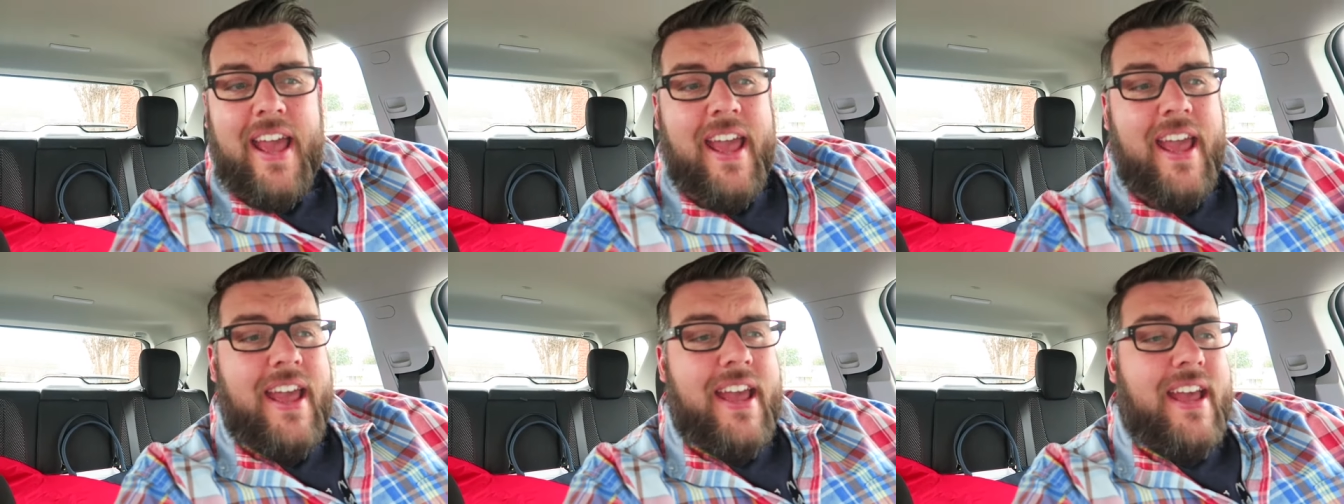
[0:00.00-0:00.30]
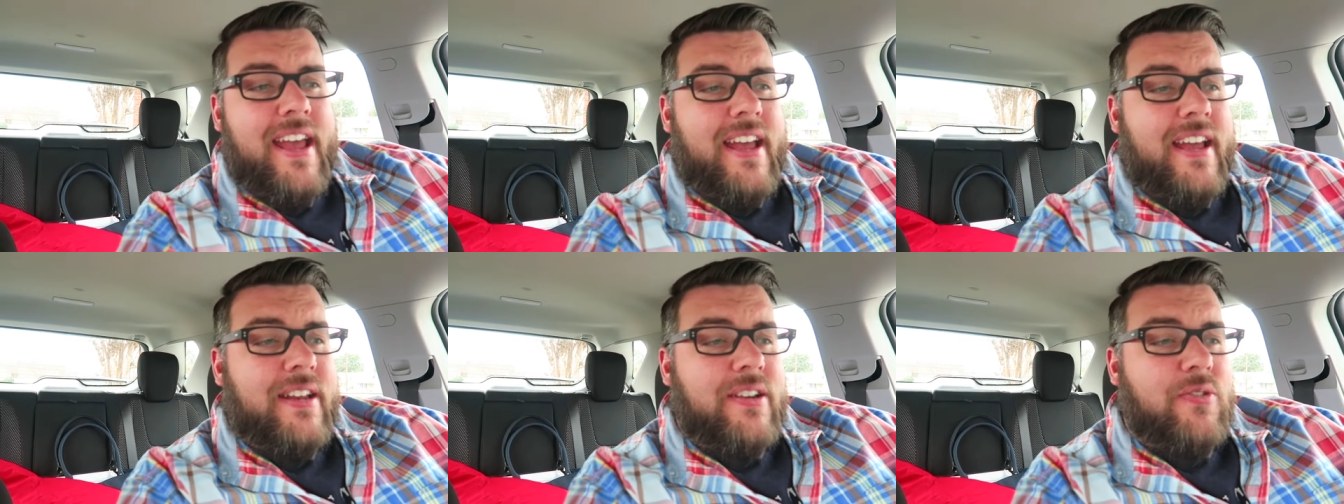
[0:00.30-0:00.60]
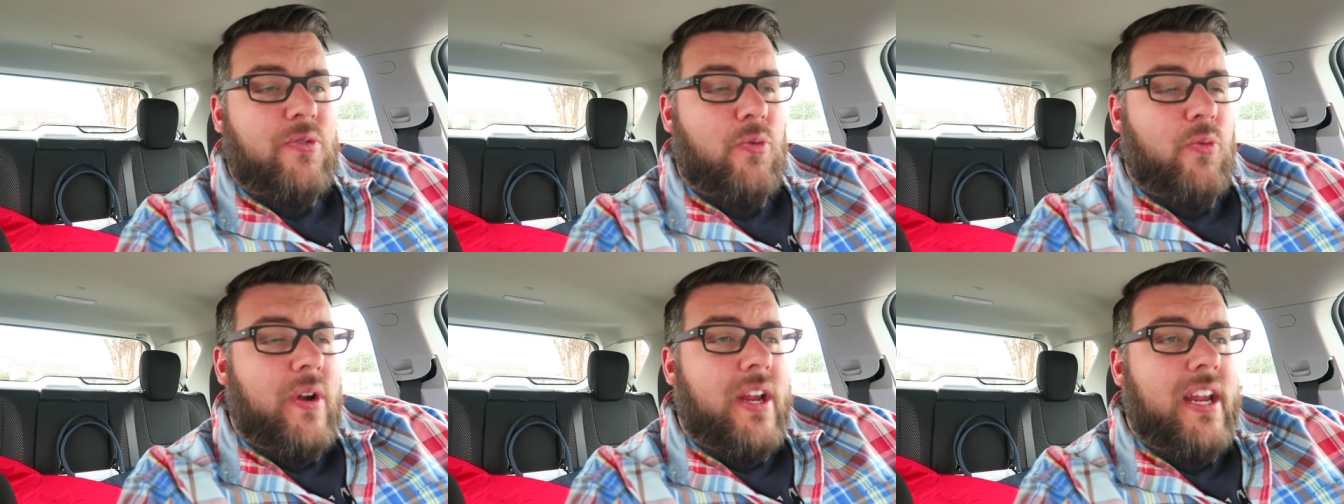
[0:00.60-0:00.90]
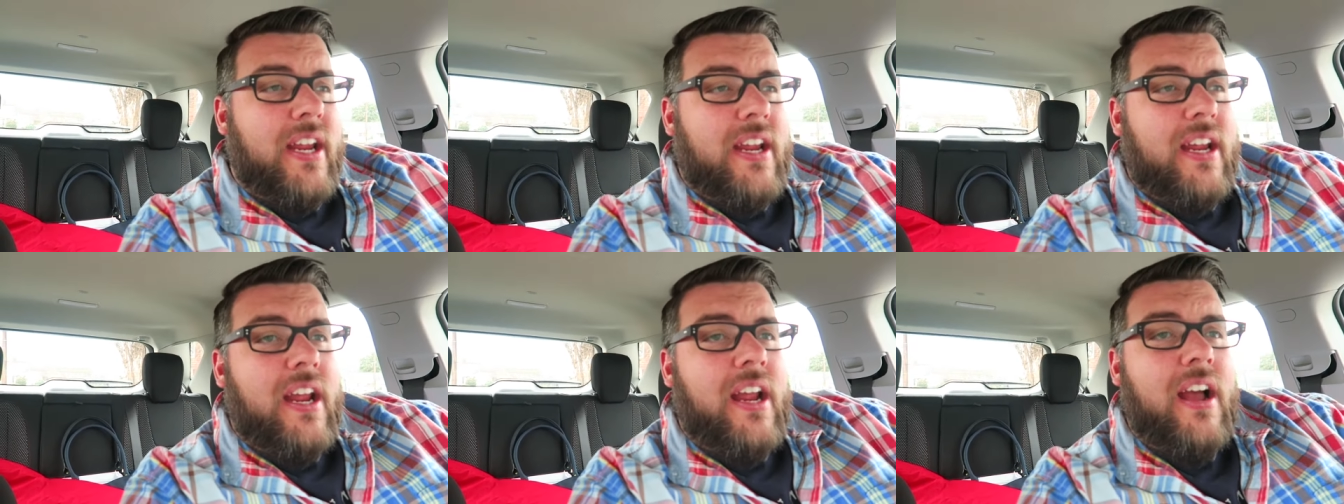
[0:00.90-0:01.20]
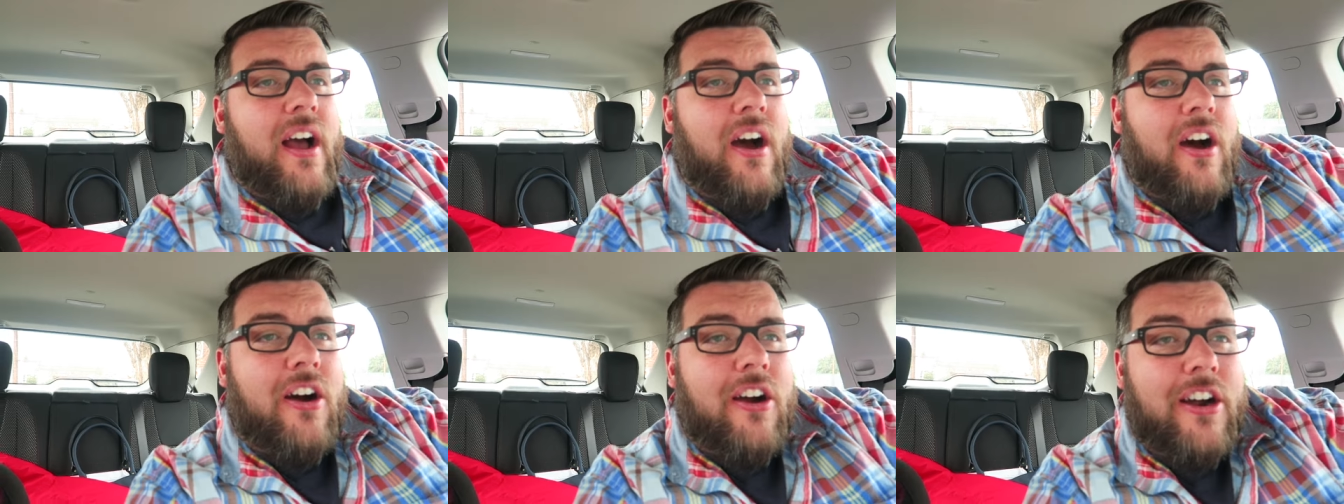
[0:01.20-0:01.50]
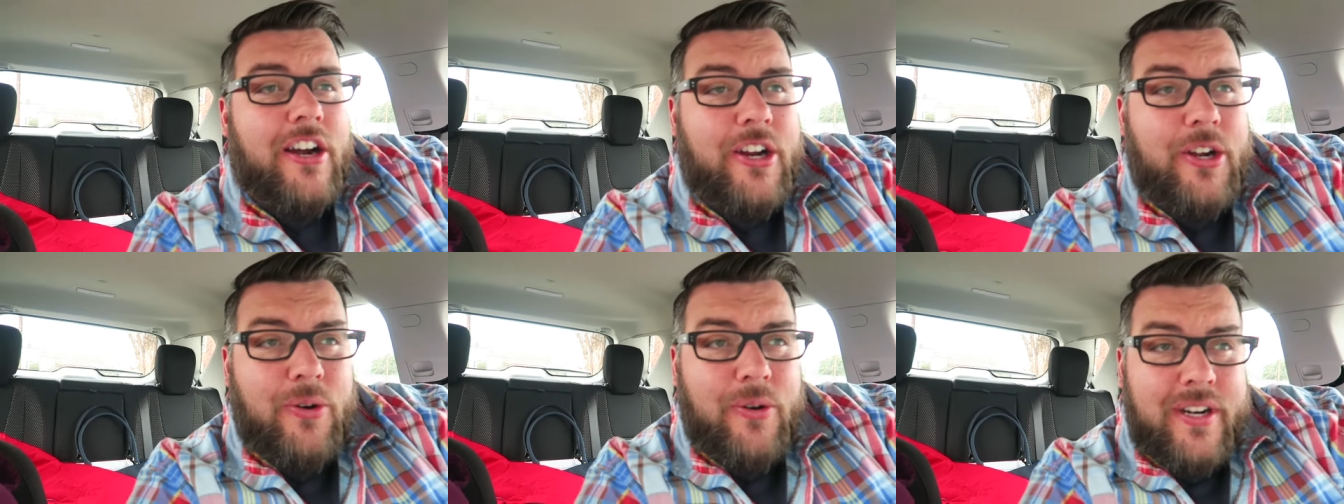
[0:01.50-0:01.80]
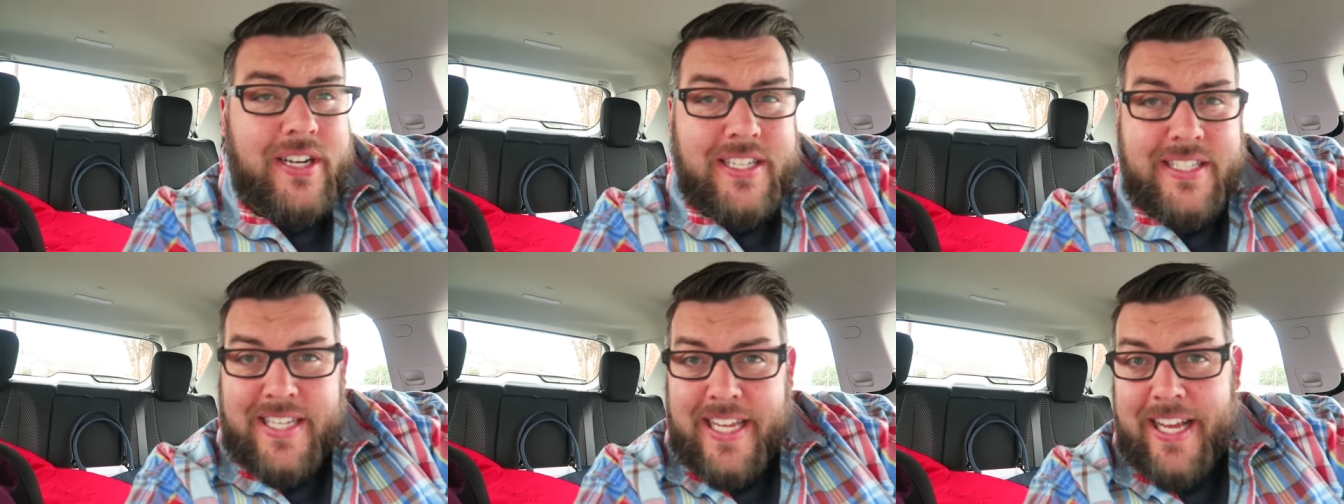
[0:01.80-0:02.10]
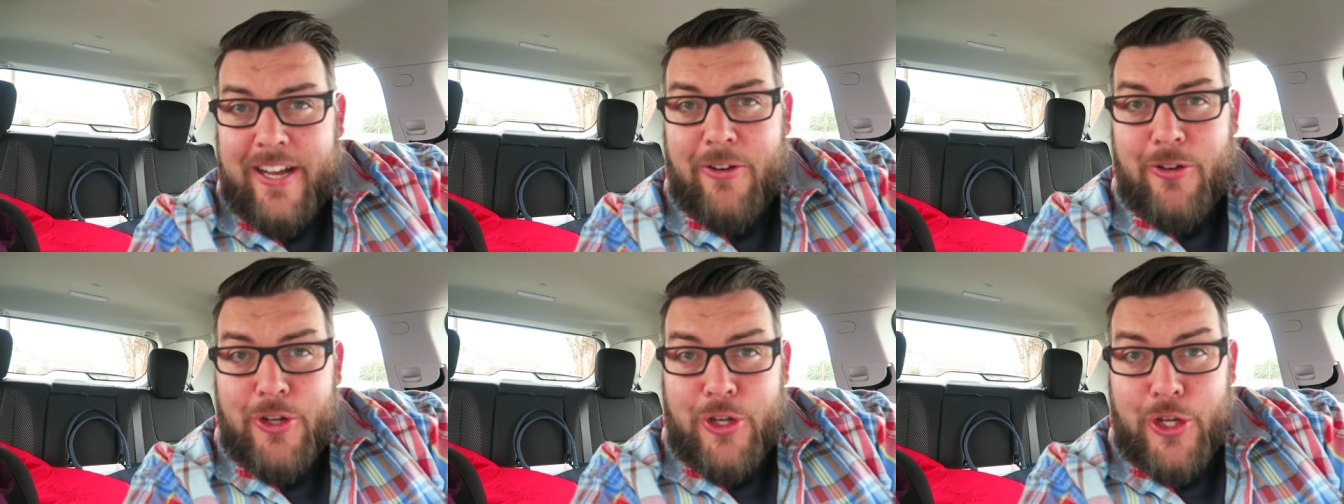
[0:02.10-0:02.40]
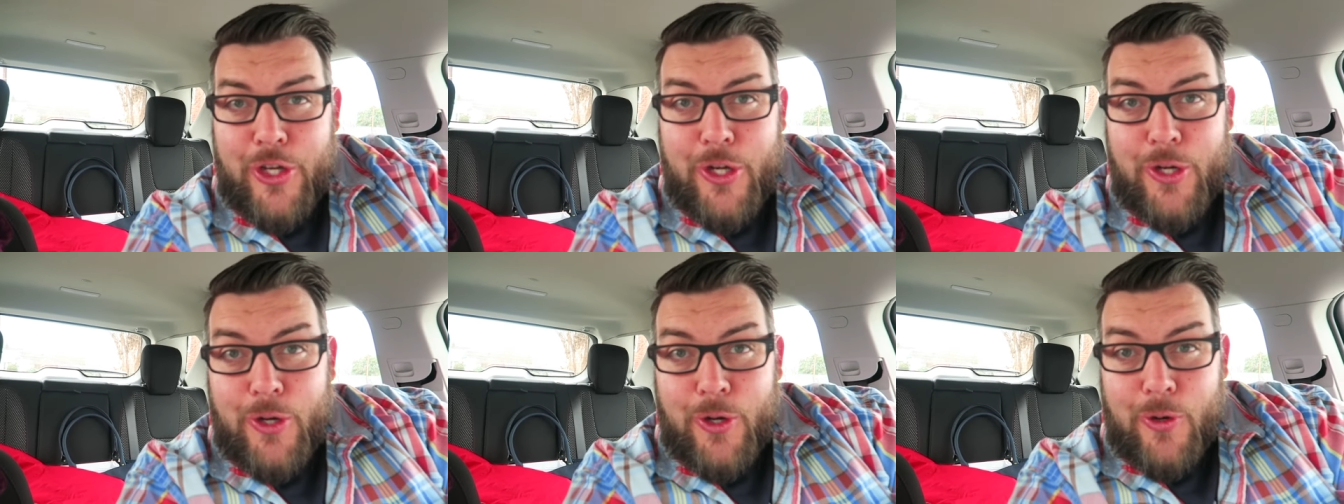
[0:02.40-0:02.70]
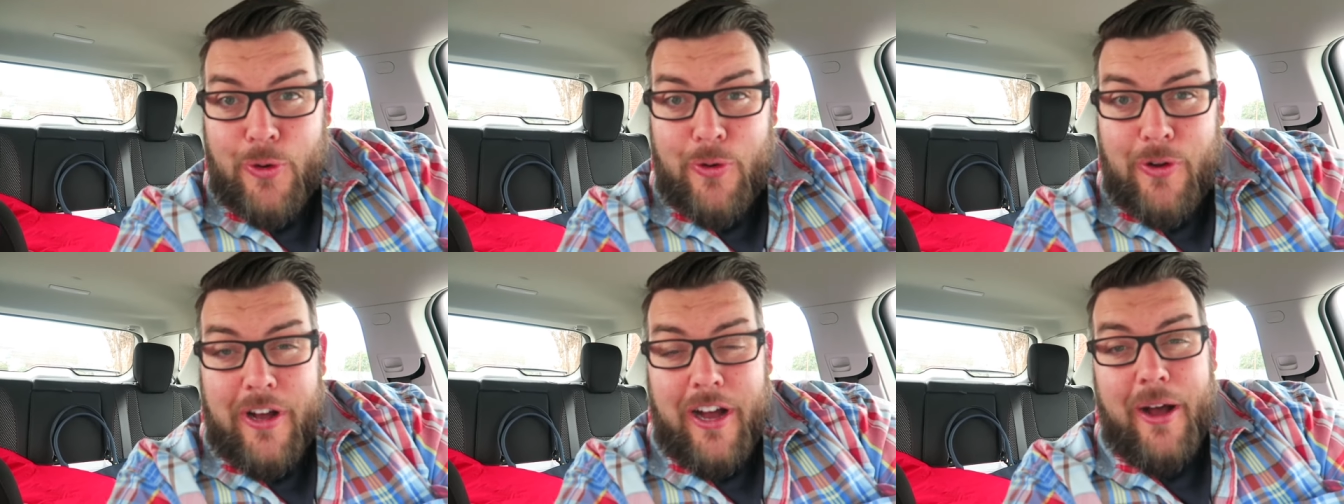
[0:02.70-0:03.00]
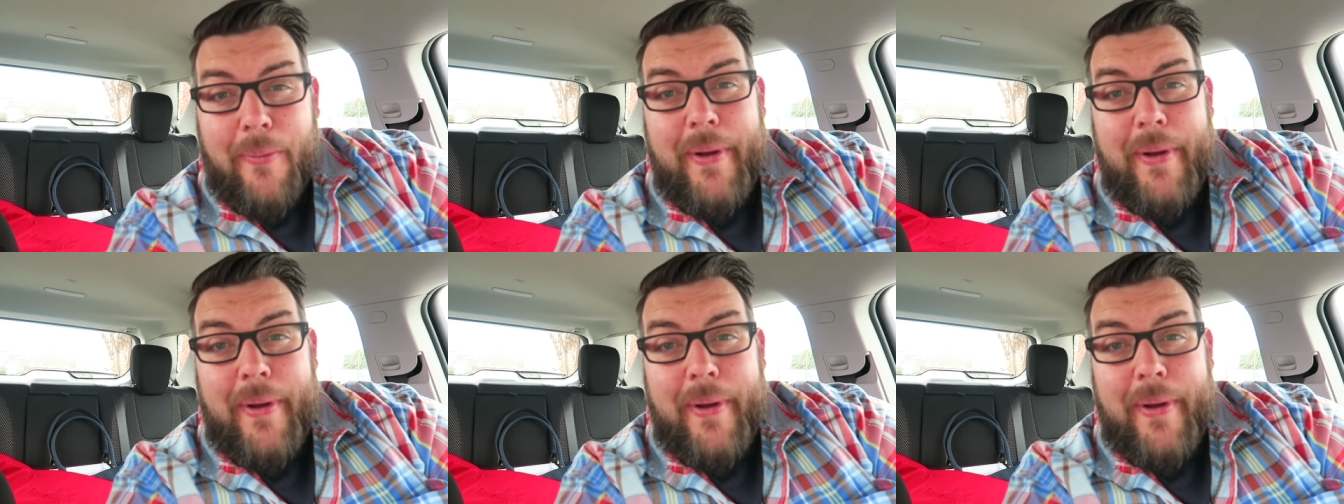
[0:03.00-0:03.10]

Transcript: and we are going to tell you